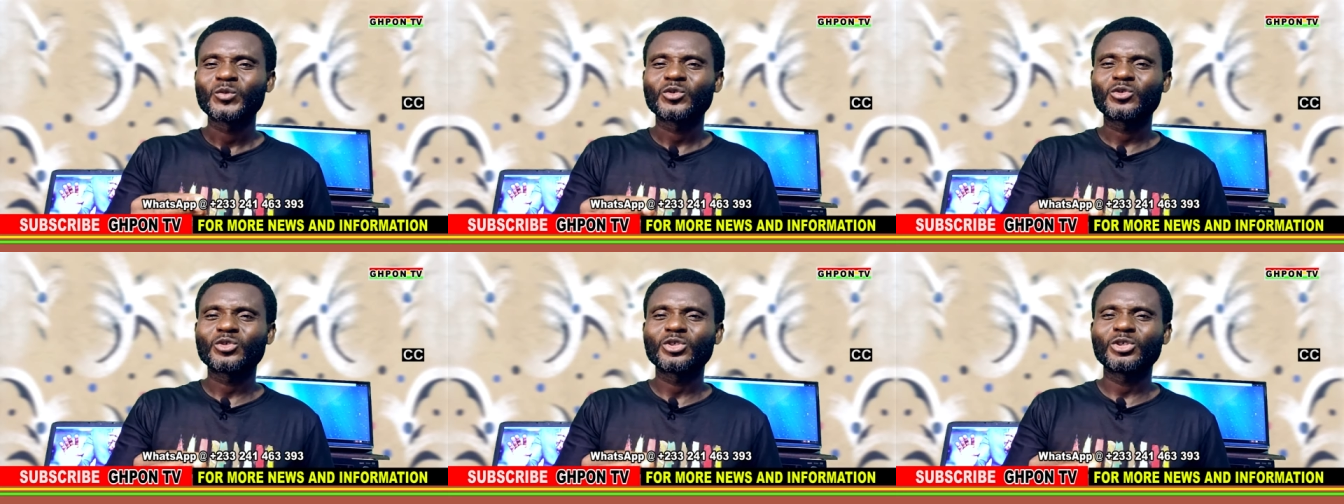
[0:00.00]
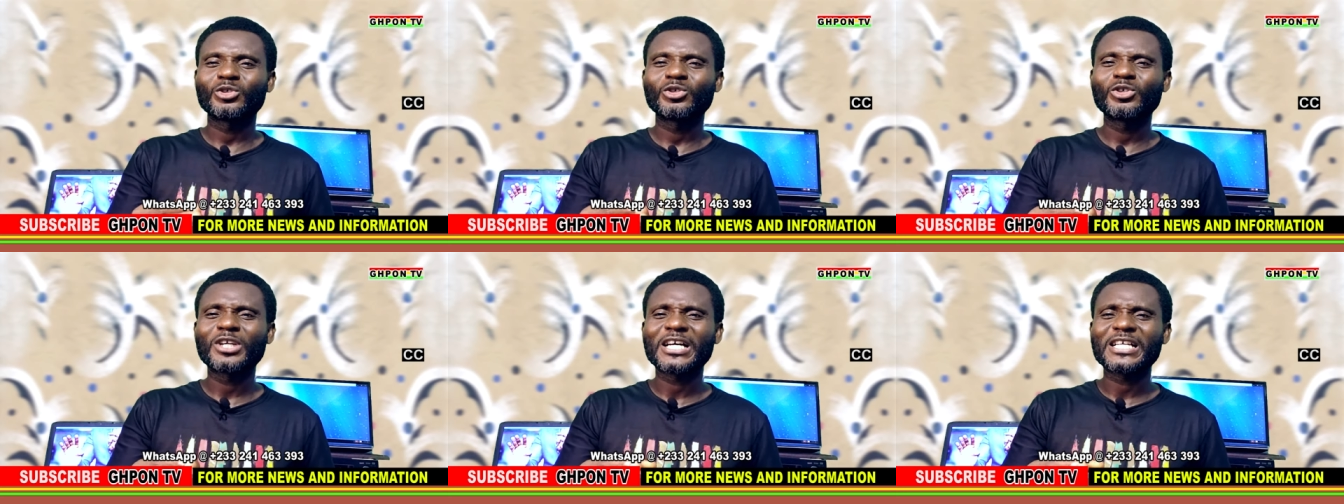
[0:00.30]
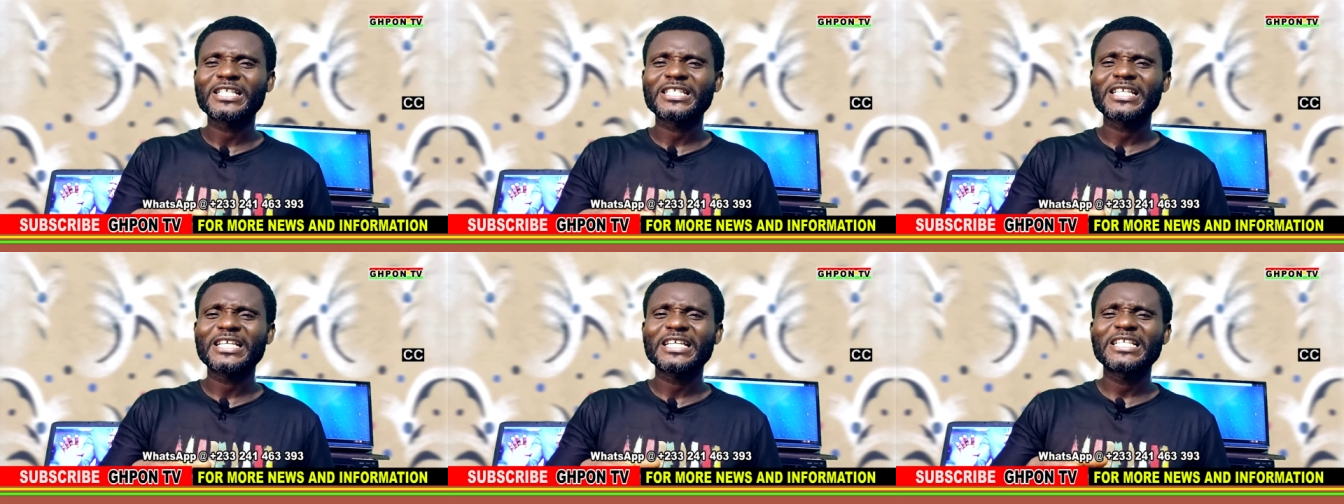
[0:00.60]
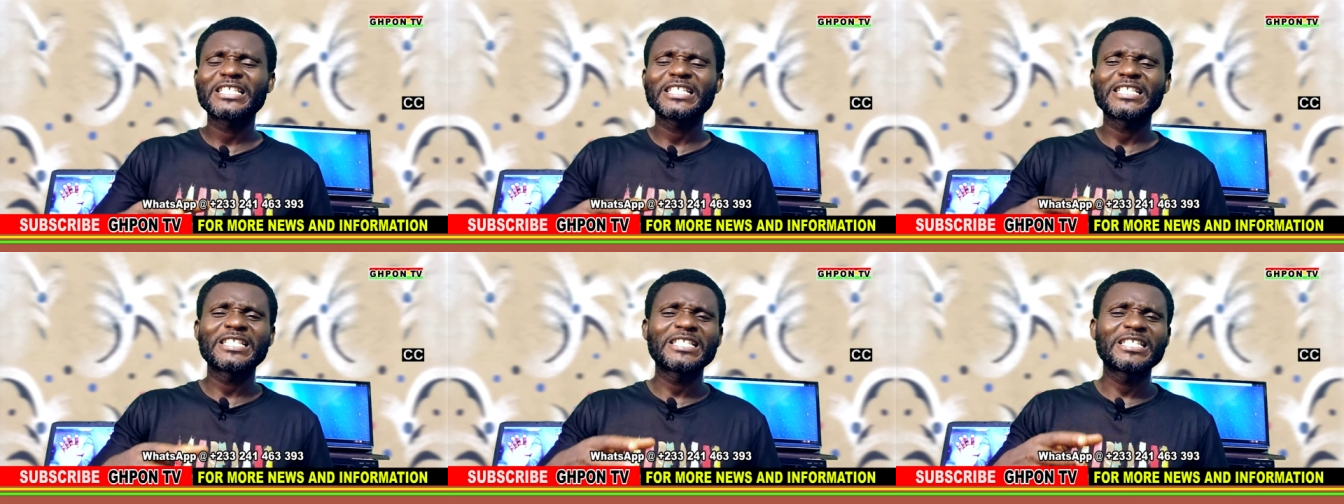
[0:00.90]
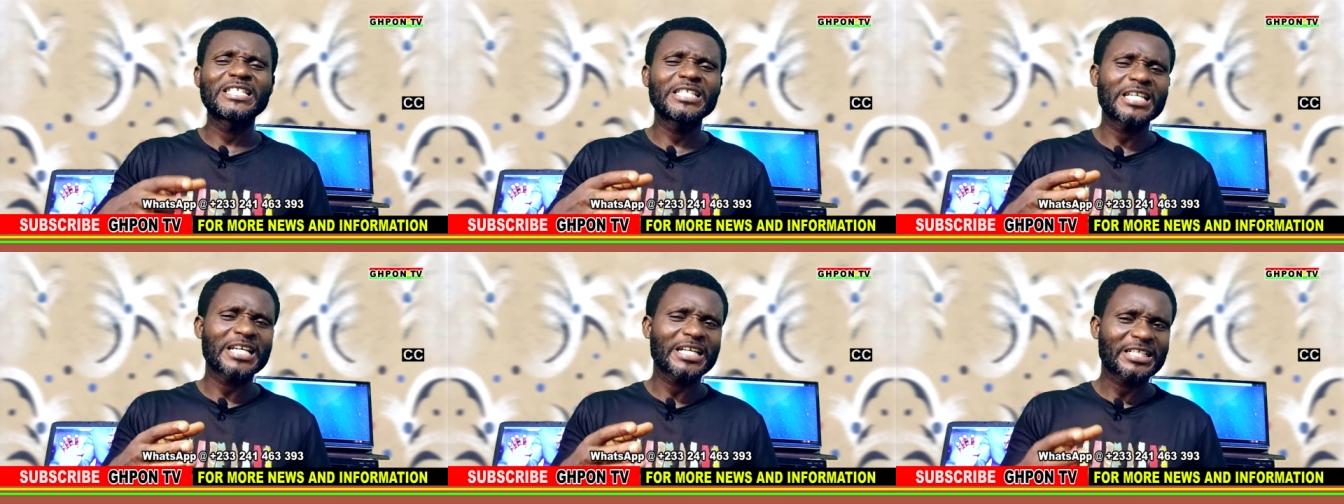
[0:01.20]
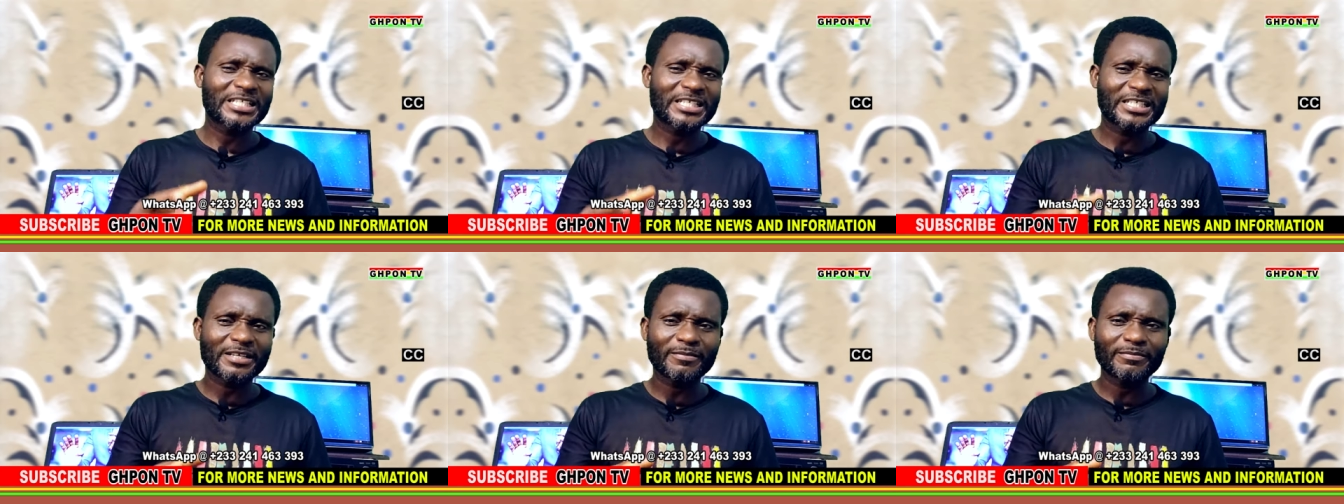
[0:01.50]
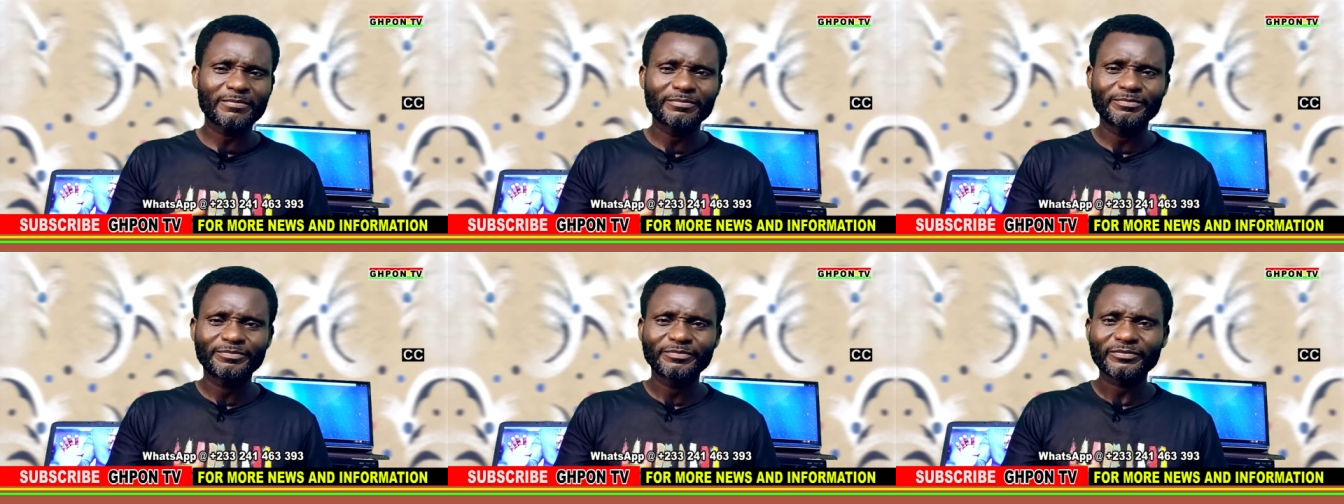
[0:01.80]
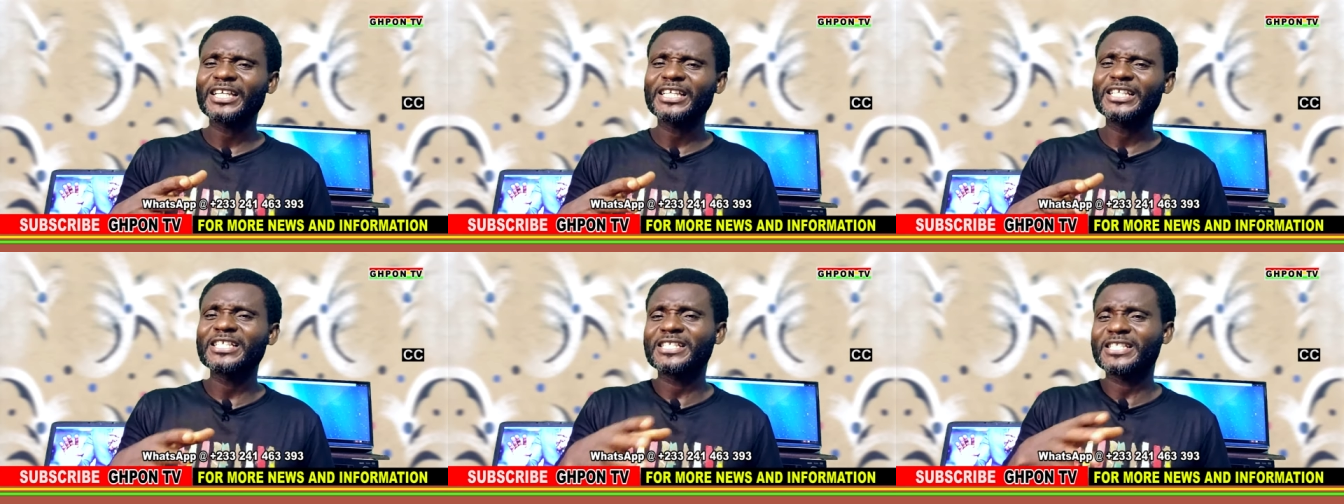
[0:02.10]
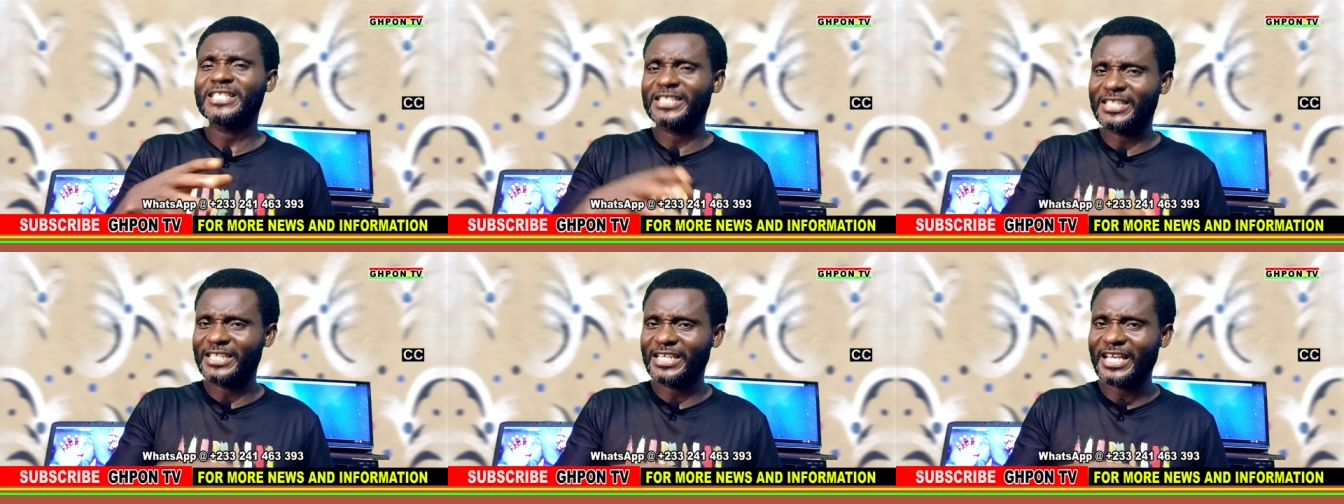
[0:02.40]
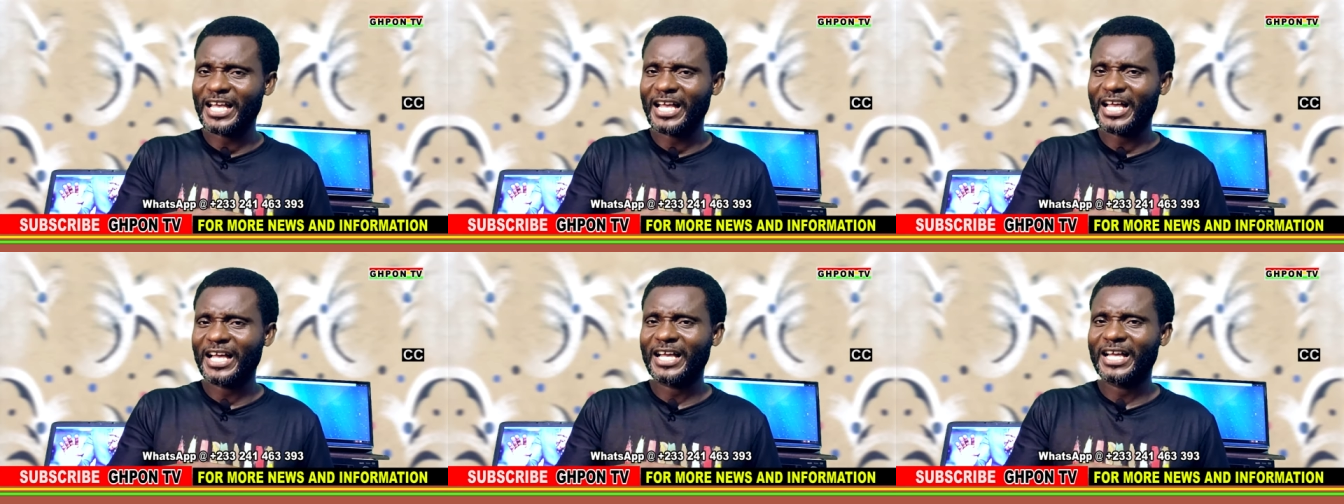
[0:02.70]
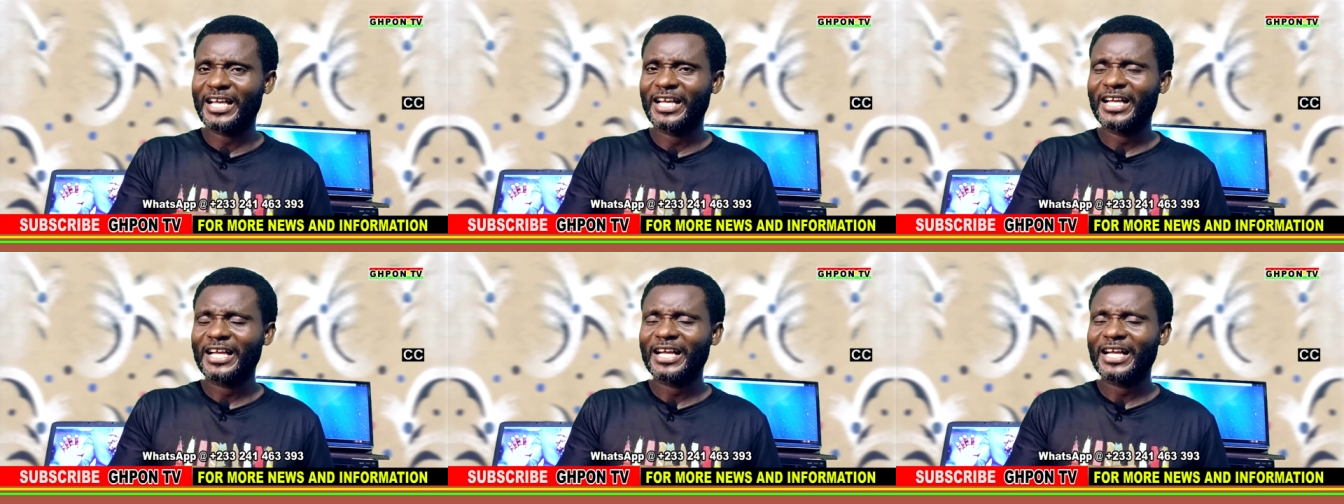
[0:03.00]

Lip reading: Change you as edit tier term edit tier.